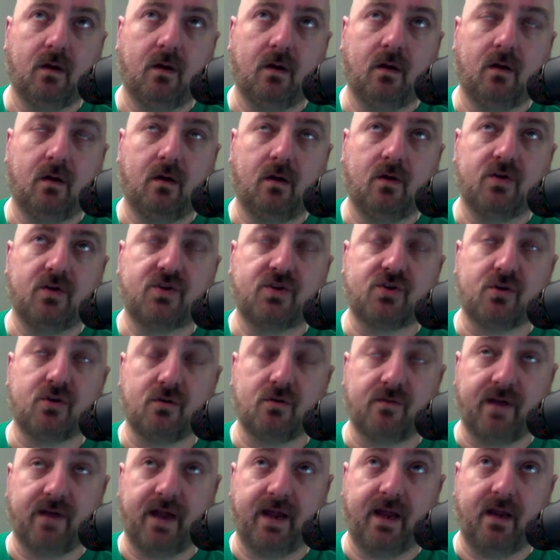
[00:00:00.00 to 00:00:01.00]

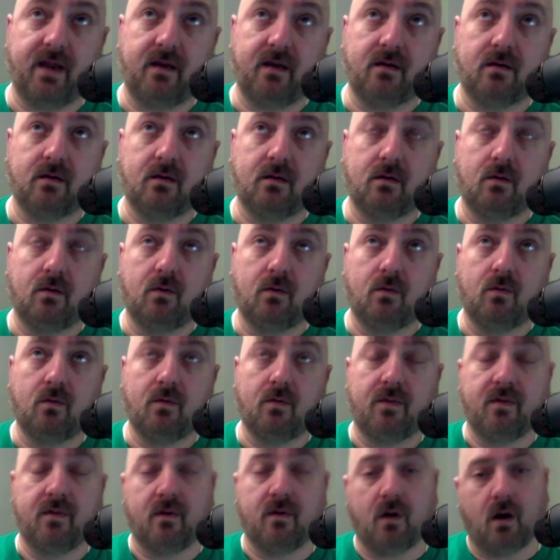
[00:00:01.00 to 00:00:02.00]
survey
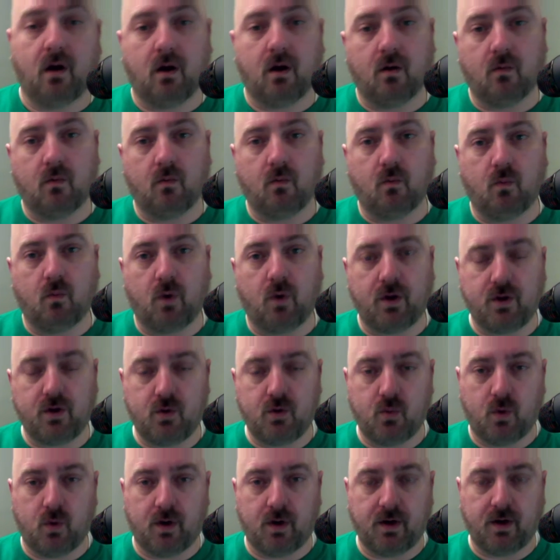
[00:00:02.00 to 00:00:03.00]
what you
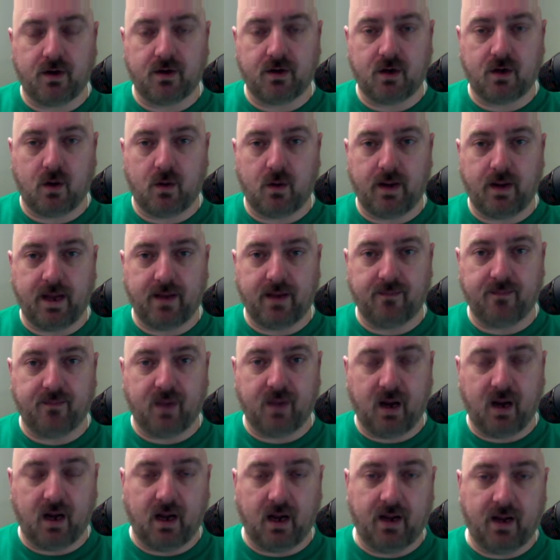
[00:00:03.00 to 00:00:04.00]
wanted to go ahead and buy.